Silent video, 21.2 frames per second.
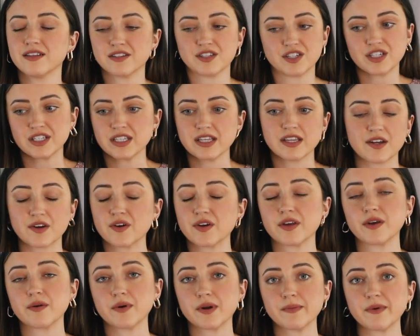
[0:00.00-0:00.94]
just
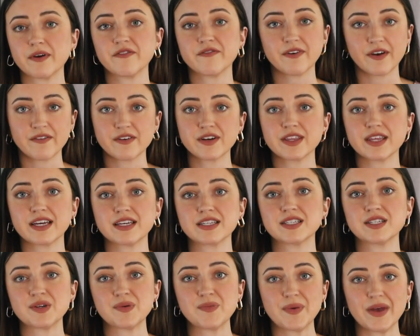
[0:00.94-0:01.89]
literally one of my favorite
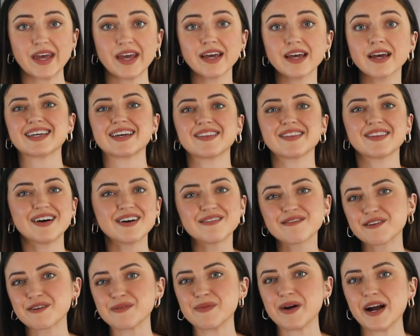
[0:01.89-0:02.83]
things to make. I
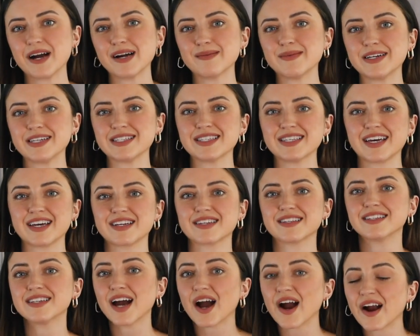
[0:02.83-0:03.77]
love rhubarb. It's like
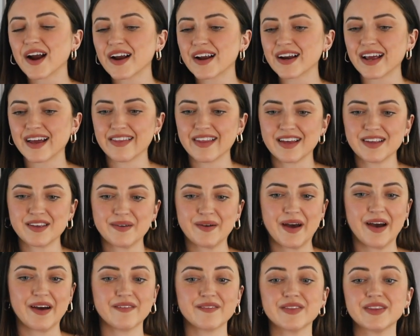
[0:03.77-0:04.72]
tart, and then you
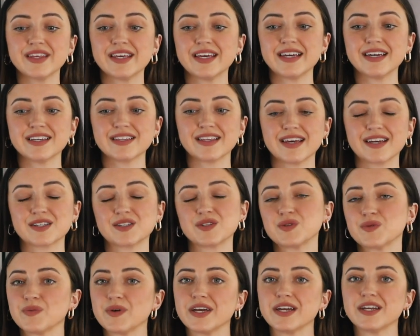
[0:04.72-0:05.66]
have the like
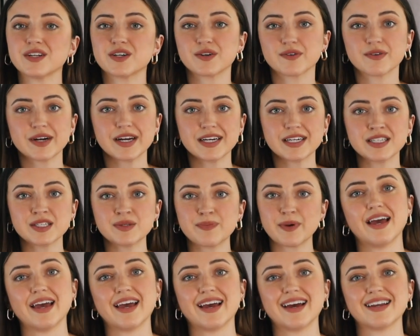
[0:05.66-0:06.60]
sweet crisp,
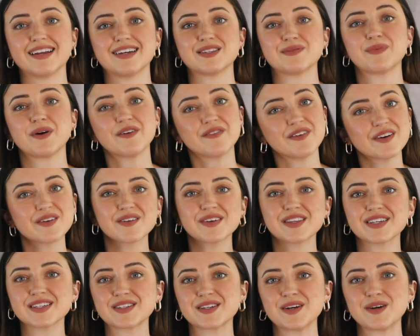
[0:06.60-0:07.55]
and it's perfect
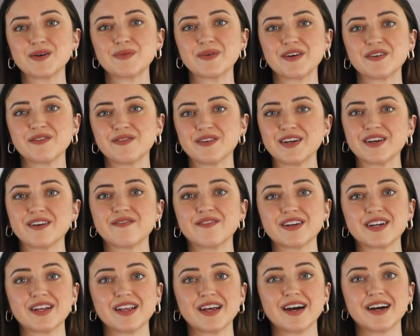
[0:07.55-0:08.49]
with a scoop of vegan
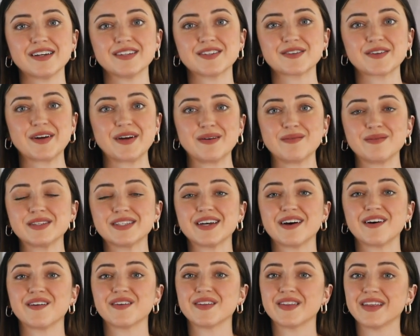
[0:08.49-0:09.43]
vanilla ice cream. So
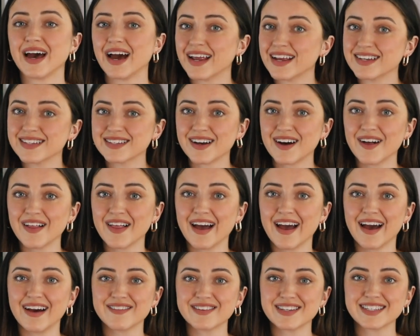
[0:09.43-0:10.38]
that is all I
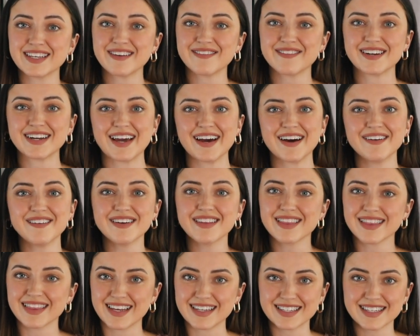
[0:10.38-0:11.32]
have to say for now.
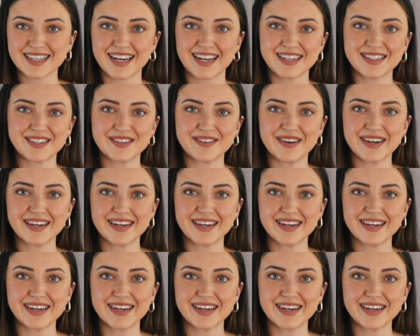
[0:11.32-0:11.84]
Let's get into